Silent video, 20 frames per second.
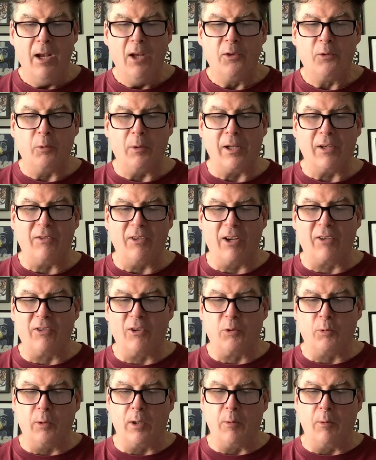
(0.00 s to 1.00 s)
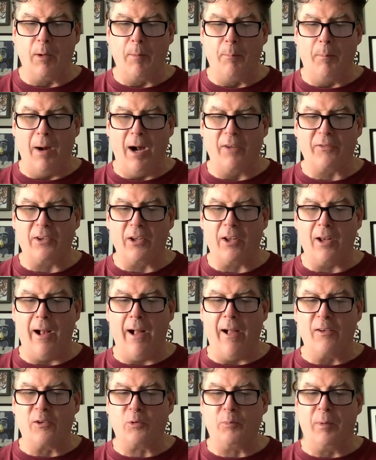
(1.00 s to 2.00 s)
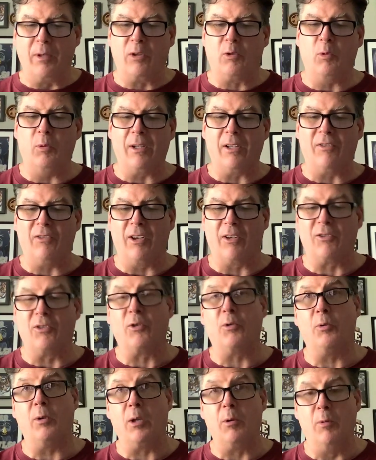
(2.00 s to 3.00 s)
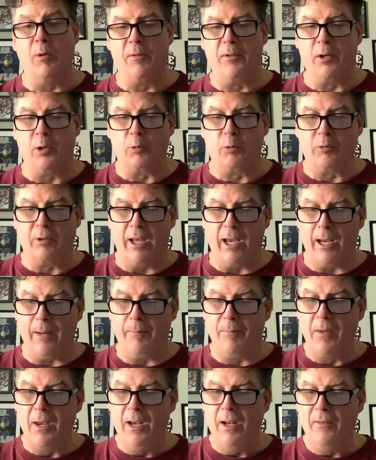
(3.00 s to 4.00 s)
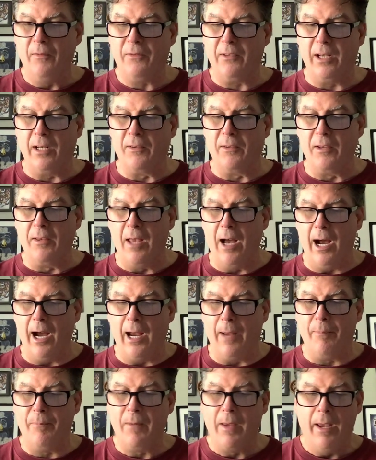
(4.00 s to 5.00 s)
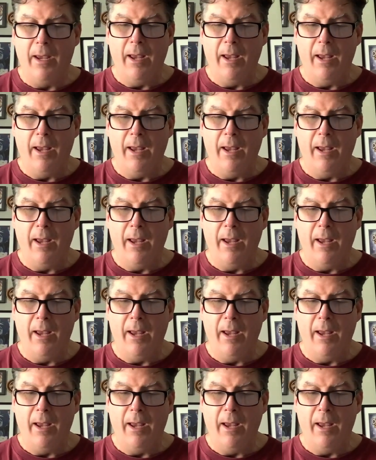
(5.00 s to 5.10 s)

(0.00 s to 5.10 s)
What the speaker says: 26-21, Boston College beat 26-21, Notre Dame 10-9.